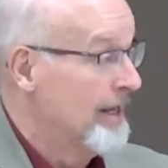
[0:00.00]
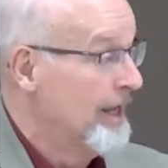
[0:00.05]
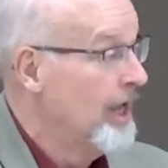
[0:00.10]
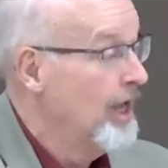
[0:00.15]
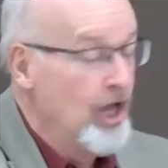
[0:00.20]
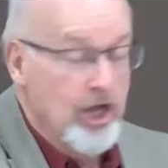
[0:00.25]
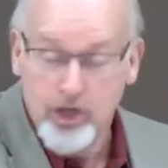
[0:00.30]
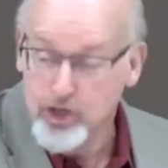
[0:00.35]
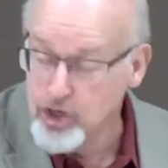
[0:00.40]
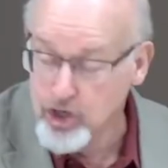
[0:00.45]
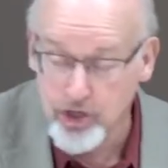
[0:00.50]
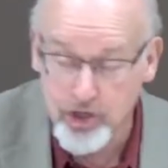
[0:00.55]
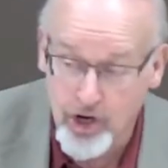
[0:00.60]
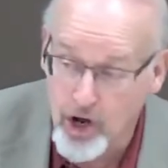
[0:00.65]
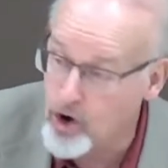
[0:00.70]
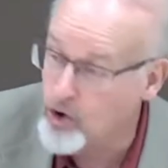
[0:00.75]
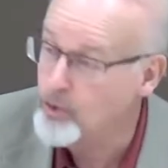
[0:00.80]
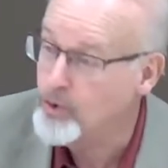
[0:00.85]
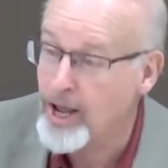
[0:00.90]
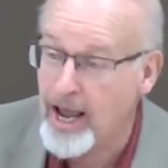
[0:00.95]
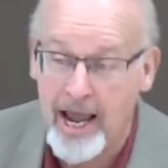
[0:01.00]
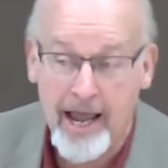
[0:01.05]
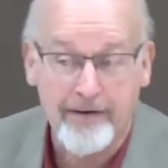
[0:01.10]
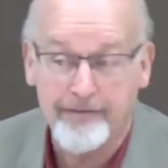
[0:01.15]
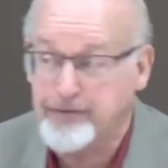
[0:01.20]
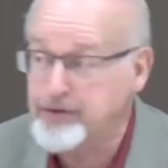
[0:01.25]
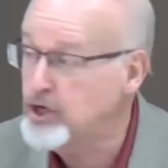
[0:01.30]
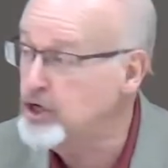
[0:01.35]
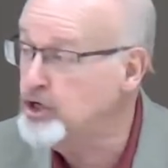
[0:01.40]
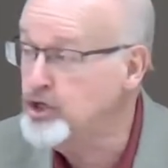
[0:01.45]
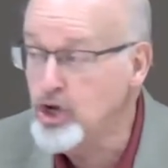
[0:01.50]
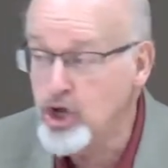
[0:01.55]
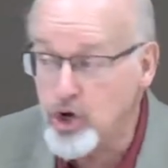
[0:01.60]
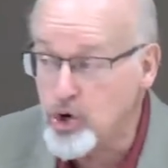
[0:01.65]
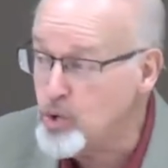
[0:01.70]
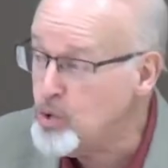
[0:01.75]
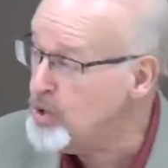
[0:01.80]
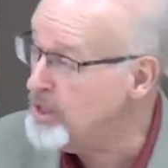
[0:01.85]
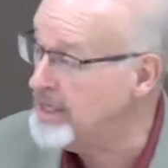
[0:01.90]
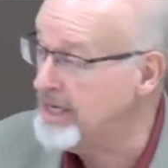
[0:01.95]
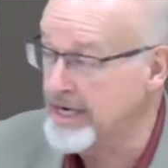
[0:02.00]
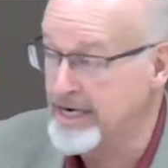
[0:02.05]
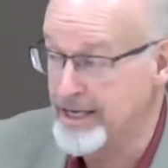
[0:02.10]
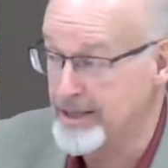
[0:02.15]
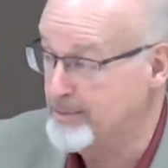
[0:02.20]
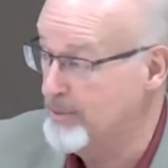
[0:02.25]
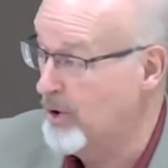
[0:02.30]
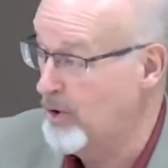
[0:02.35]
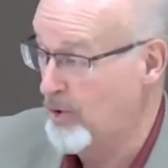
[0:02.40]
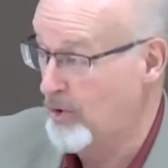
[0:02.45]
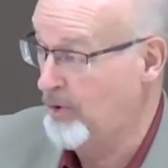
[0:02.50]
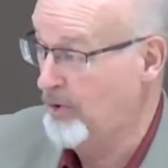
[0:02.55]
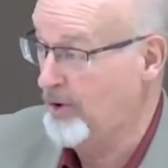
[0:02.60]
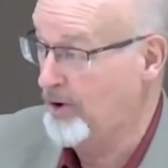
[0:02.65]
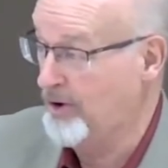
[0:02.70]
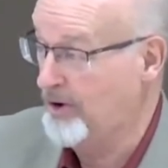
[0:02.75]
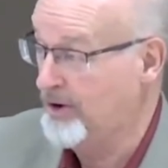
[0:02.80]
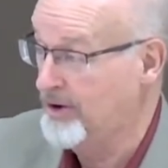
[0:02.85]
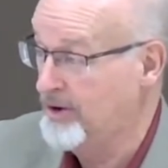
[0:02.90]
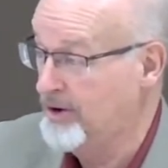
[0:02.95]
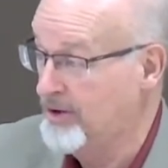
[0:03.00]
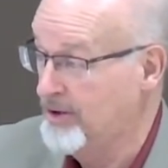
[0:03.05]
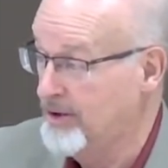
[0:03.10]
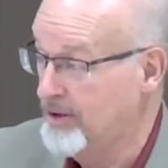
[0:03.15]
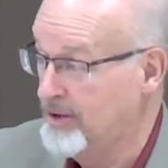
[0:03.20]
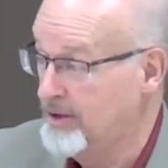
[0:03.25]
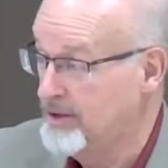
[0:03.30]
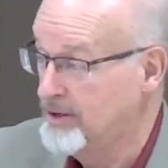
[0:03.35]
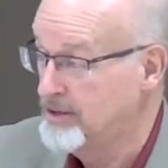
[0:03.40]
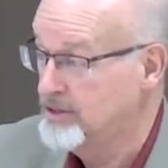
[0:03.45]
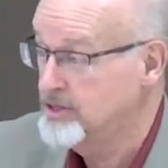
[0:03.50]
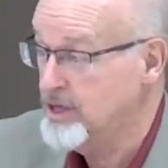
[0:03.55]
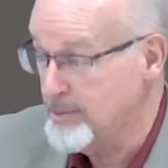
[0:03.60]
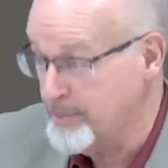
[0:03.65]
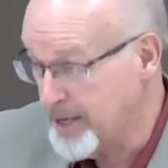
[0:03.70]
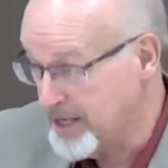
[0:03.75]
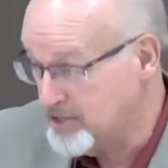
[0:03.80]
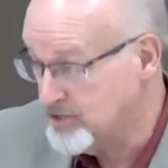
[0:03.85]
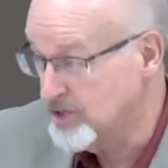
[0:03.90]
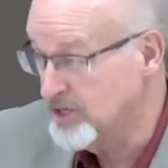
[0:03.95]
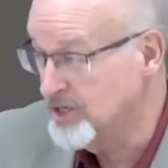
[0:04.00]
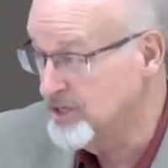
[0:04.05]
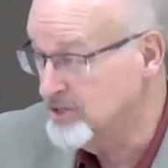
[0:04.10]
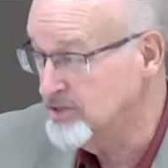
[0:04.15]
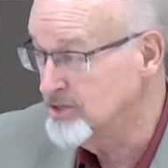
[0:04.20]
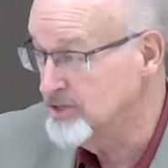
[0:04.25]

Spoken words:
You don't have to do it anymore. Does that make sense?